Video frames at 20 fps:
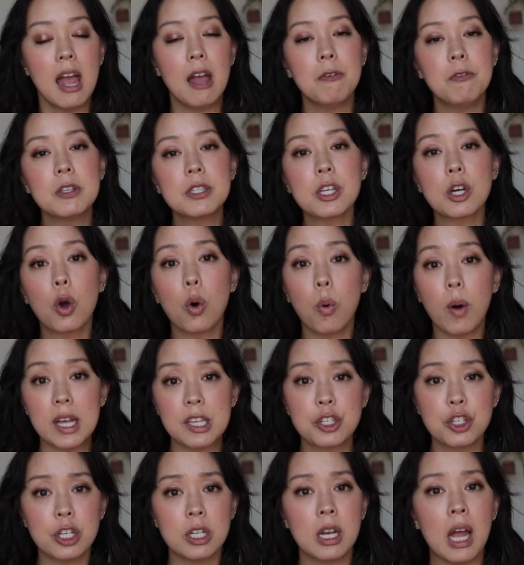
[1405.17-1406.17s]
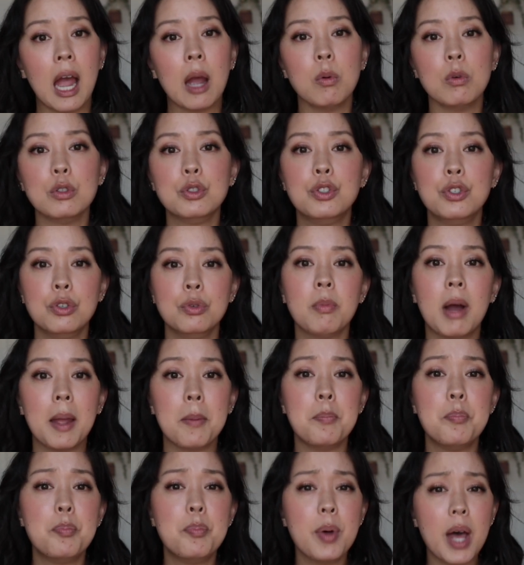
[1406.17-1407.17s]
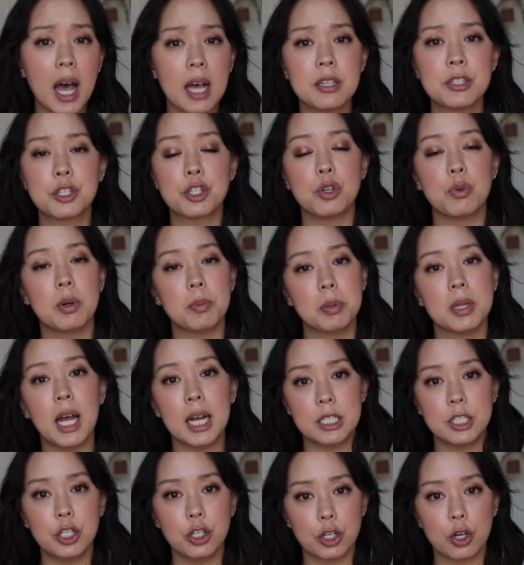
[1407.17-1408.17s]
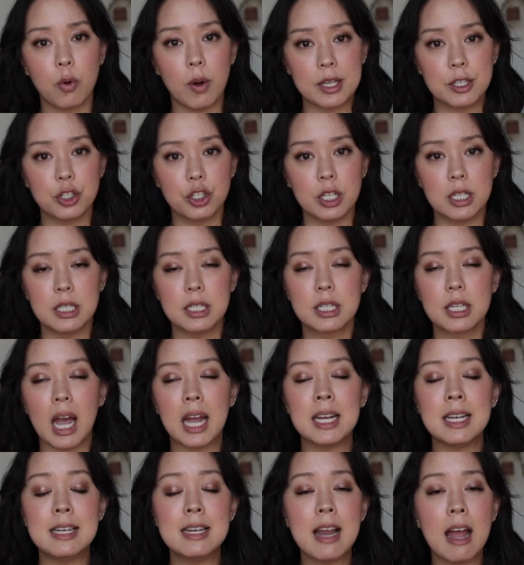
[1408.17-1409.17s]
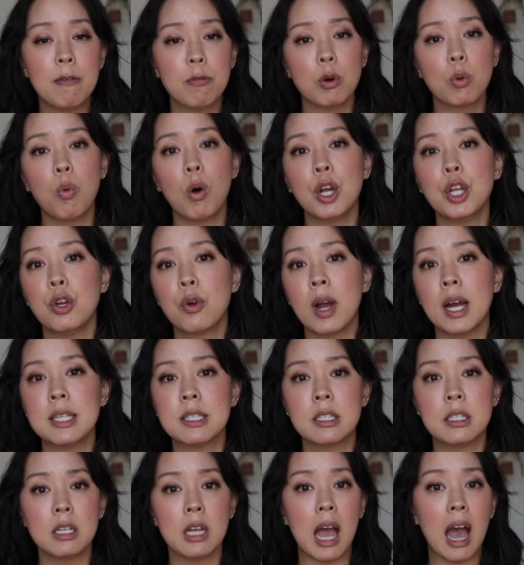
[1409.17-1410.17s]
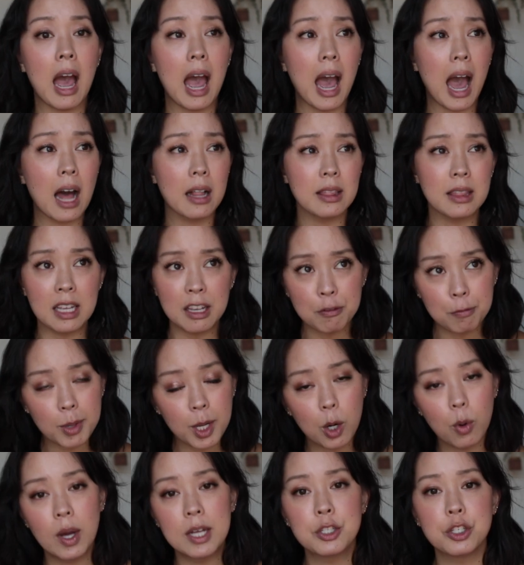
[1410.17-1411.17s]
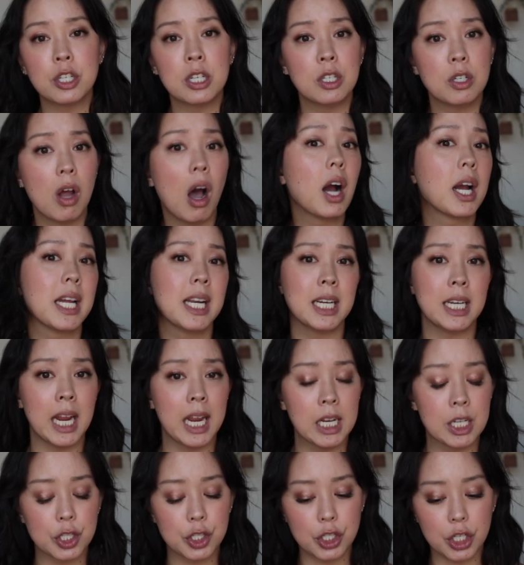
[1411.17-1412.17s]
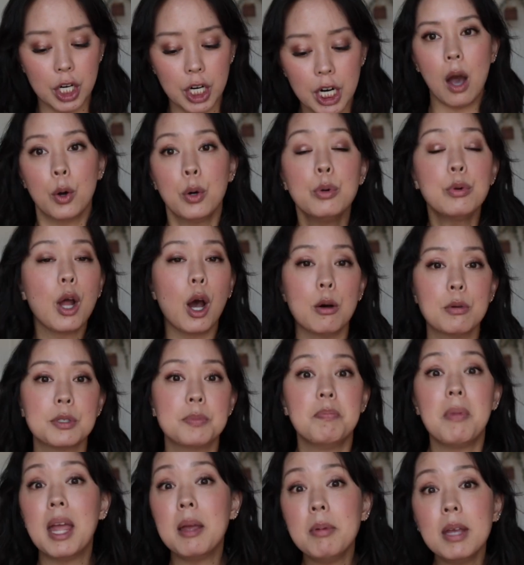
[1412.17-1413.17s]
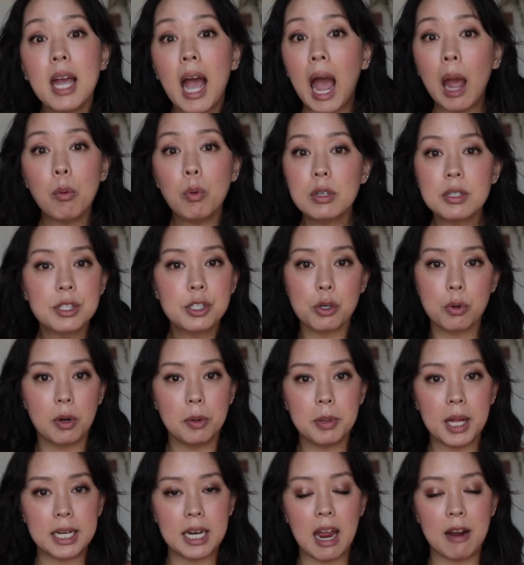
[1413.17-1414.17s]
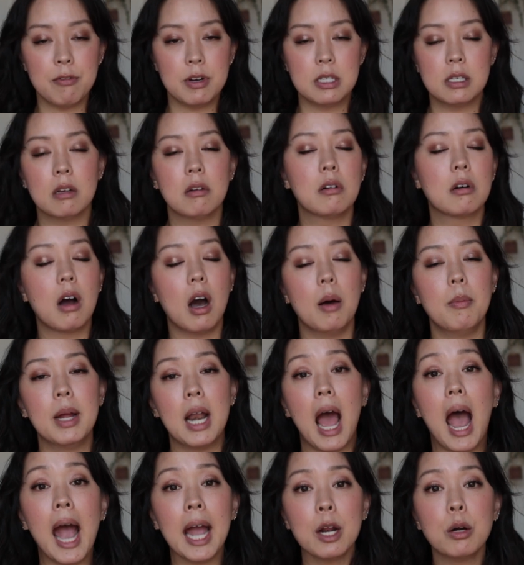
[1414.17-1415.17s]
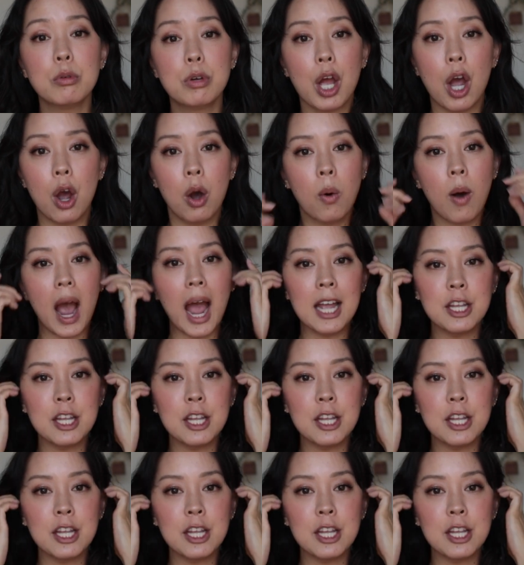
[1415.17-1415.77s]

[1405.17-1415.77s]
If it's a question, I will do my best to reply to your questions. I never want you guys to leave me a question and not get an answer. Who knows? Maybe I will still reply to every single comment. I don't know.